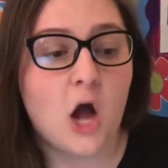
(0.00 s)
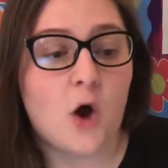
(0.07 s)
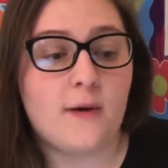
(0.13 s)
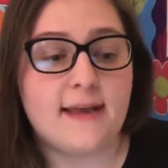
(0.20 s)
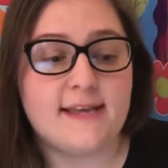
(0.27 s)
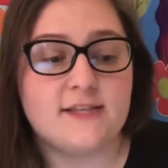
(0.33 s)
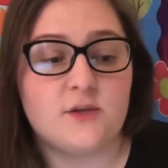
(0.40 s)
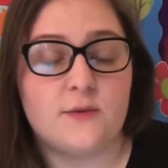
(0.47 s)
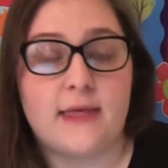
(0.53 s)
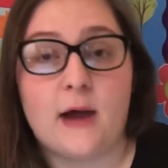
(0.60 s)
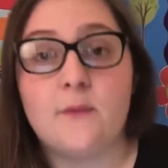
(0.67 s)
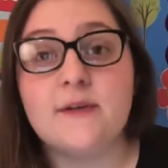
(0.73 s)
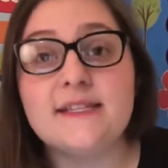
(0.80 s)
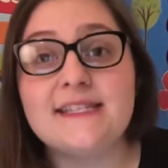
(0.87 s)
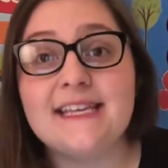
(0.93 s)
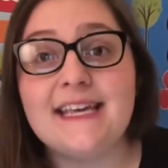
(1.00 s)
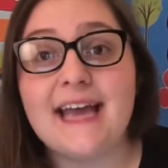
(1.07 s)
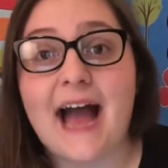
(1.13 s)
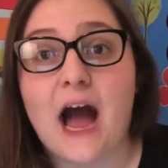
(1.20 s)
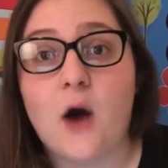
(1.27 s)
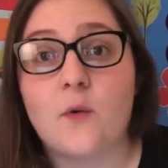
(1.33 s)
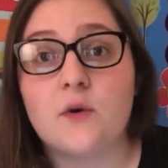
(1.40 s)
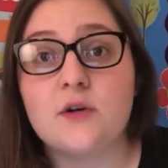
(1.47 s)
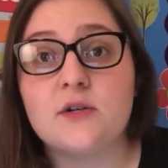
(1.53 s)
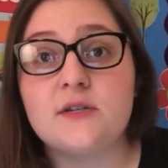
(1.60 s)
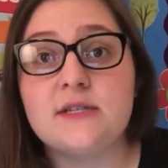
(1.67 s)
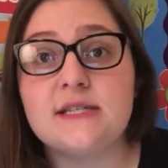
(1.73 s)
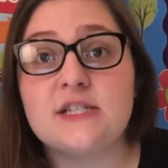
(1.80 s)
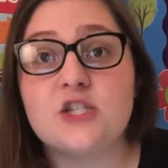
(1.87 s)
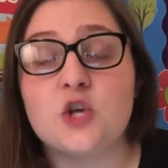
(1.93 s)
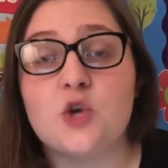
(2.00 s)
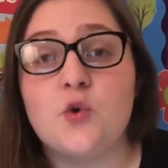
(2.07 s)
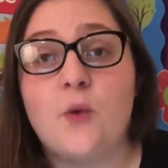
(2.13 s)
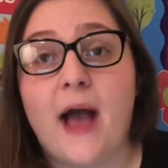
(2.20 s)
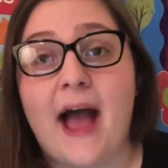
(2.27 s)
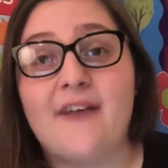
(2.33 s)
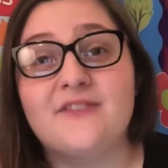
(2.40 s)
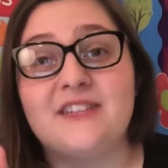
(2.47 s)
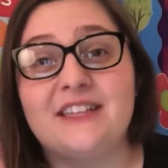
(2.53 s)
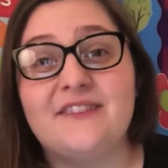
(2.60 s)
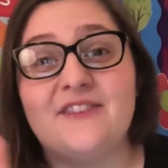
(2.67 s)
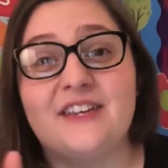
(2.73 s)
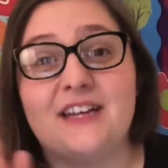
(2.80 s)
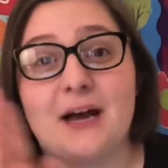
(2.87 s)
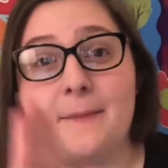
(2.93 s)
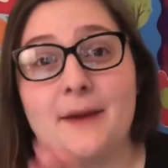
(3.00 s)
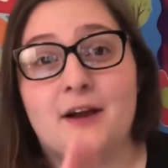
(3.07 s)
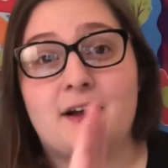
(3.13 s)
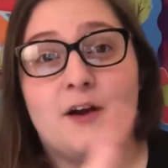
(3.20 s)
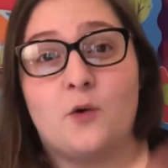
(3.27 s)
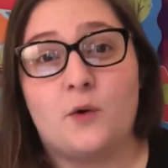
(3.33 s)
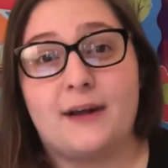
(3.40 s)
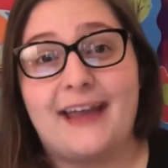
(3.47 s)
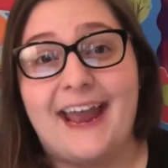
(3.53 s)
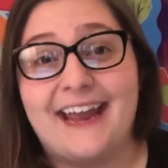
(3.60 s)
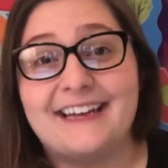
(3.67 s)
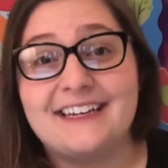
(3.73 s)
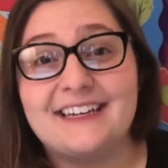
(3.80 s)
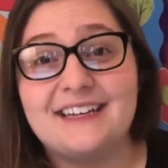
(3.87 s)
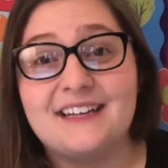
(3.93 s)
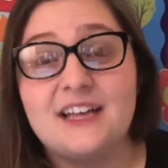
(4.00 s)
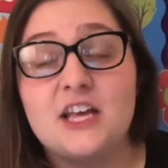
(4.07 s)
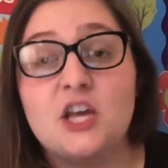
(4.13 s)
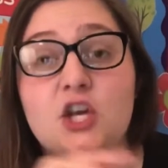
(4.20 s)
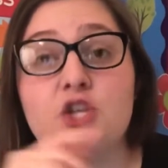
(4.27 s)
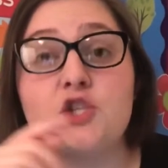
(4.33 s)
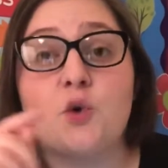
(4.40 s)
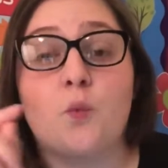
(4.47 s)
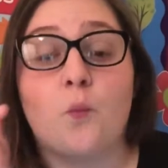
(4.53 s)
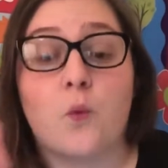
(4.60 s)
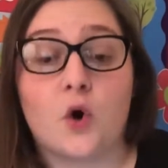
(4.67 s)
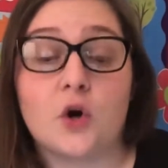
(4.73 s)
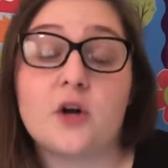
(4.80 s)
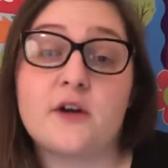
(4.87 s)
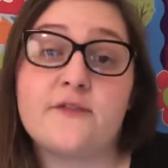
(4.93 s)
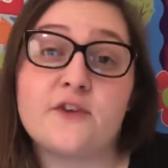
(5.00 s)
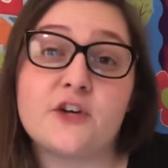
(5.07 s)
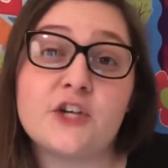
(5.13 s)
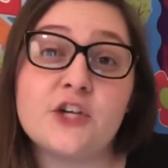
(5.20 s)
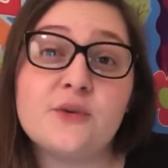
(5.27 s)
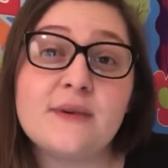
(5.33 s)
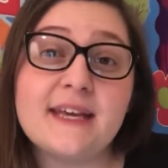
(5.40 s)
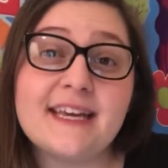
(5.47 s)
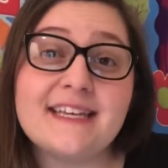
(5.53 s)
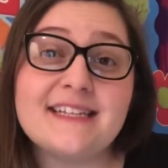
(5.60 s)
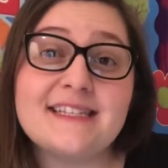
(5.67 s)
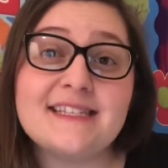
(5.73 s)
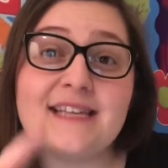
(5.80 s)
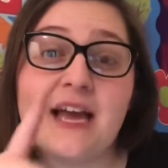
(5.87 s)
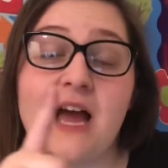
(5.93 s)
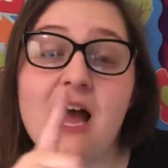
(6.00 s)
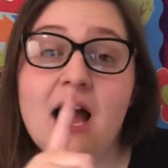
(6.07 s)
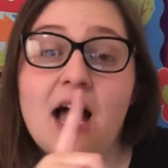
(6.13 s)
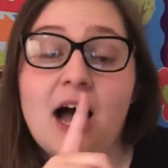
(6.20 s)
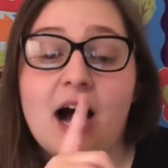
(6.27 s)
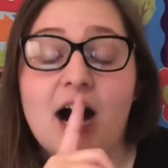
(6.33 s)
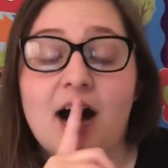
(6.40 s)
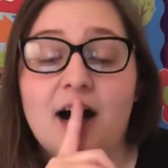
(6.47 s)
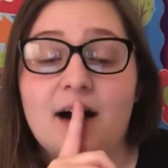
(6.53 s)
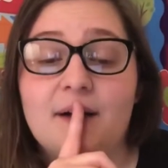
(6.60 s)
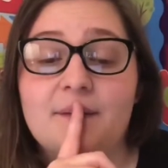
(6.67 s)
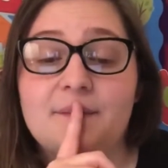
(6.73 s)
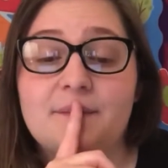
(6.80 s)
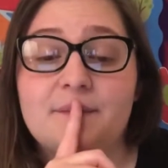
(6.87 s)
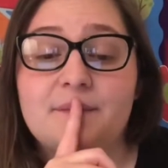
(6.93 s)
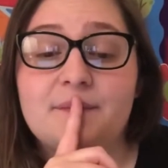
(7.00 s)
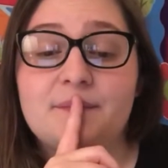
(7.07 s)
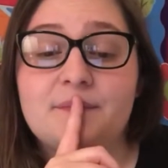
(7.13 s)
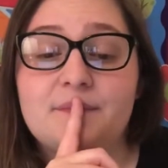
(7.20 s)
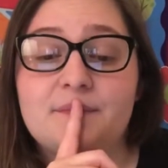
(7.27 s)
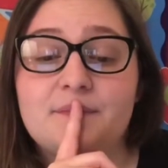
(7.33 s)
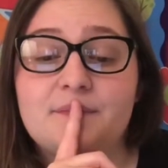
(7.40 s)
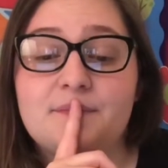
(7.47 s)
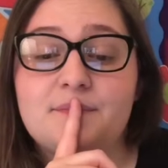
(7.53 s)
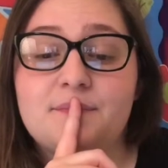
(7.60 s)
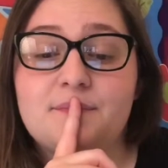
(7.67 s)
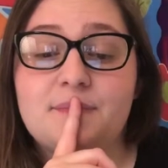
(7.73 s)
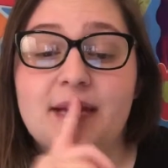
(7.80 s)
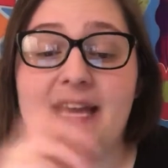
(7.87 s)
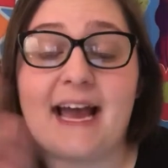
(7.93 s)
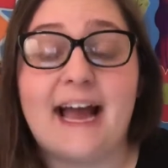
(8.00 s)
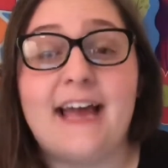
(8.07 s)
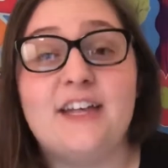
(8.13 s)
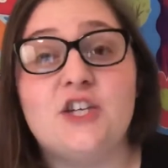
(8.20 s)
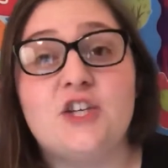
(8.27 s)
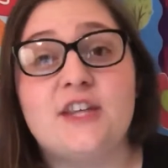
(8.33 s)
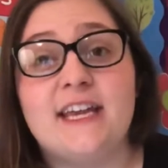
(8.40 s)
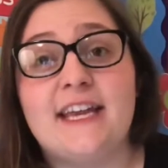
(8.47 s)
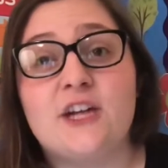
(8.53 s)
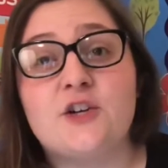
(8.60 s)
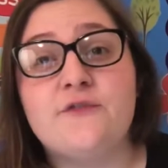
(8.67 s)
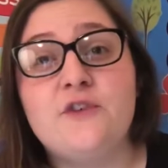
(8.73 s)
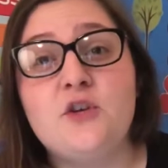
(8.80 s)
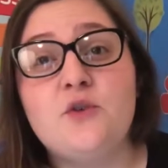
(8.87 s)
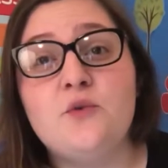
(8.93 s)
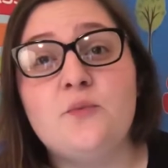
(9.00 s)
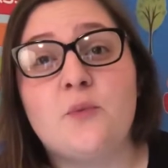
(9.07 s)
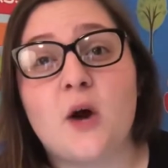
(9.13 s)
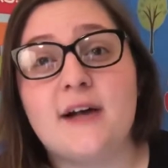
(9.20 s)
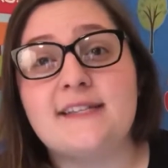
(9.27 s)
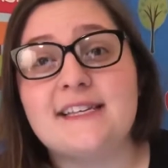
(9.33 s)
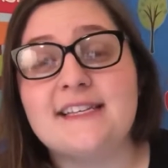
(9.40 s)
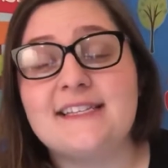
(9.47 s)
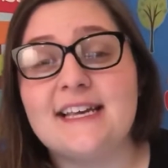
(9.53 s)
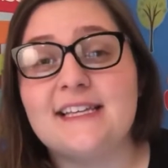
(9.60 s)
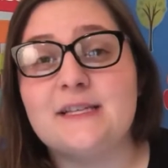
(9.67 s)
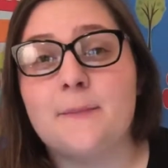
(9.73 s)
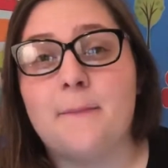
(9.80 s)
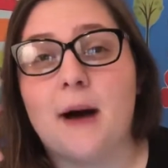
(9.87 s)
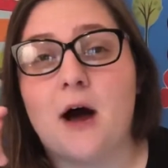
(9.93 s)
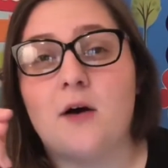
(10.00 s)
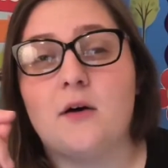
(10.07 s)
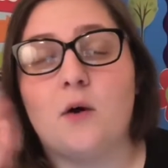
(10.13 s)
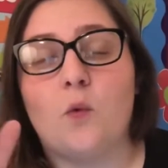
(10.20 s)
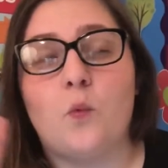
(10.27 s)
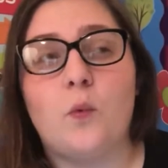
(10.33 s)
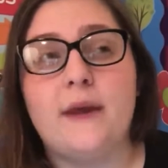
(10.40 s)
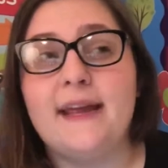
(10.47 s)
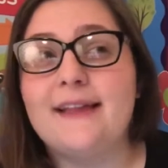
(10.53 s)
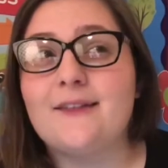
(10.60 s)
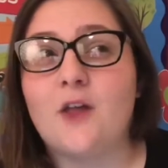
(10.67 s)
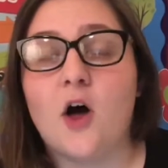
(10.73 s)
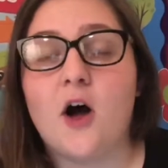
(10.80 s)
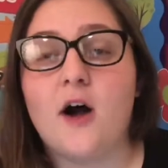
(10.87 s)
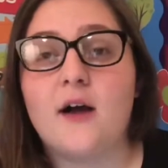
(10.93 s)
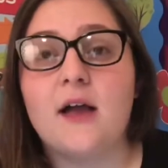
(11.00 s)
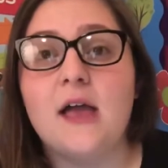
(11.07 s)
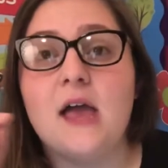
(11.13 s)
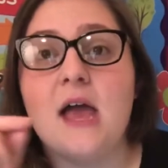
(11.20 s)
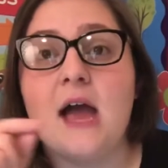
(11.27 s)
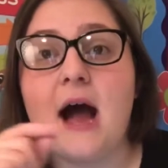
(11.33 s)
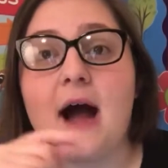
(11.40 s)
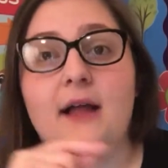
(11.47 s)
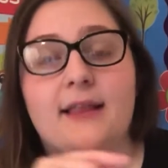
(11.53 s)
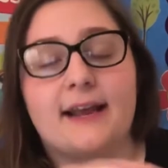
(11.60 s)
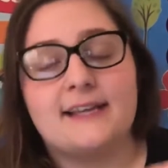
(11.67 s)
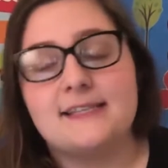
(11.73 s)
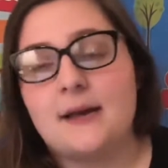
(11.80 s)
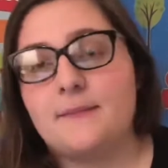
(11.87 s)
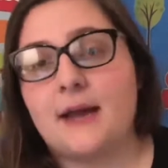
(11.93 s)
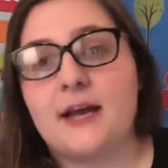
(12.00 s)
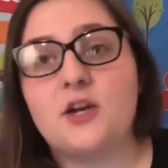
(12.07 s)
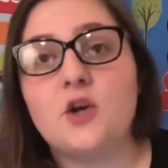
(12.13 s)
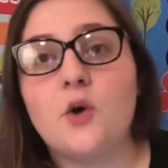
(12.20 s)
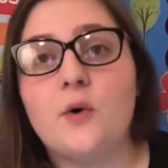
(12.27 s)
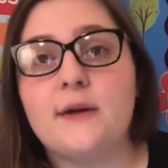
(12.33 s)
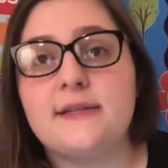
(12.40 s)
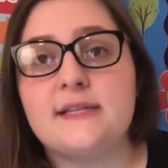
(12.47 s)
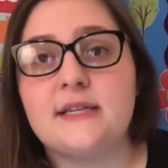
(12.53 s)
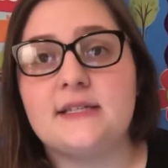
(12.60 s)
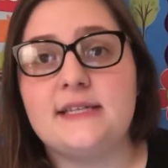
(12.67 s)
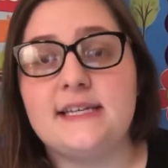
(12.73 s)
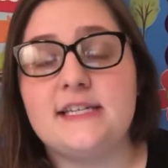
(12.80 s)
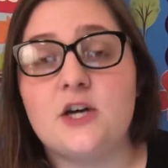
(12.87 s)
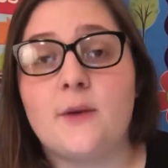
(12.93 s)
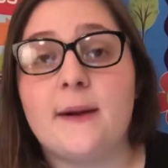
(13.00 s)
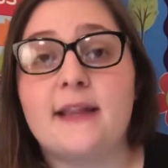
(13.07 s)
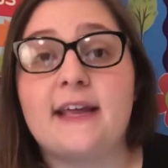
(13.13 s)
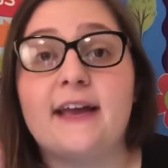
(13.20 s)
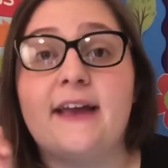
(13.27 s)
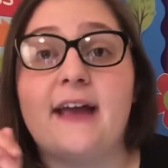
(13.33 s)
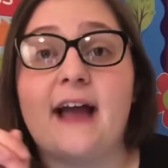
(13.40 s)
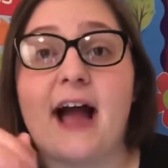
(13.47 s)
Okay, so that was the hours. So you have to live in America or Canada to work for Qkids. But yeah, and the interview process is about a week long. Like I said, I'm not gonna go into detail about that.